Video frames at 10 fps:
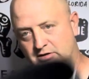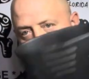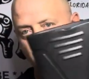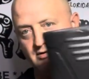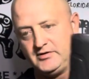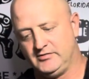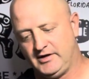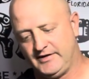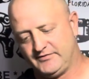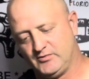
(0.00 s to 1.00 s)
you
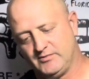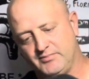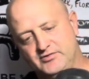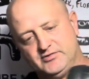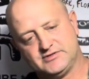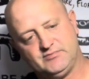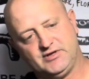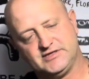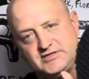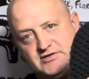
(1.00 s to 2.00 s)
have to wear boots.
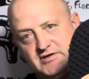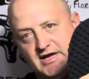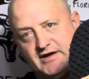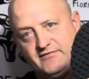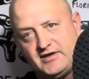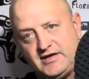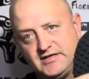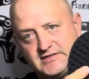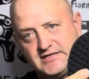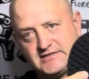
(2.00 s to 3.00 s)
Plus two, they have the
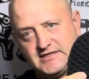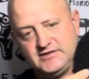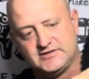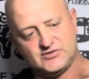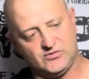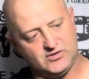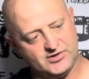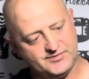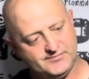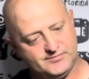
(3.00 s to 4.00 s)
anti-skid sole on
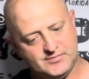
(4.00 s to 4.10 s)
them.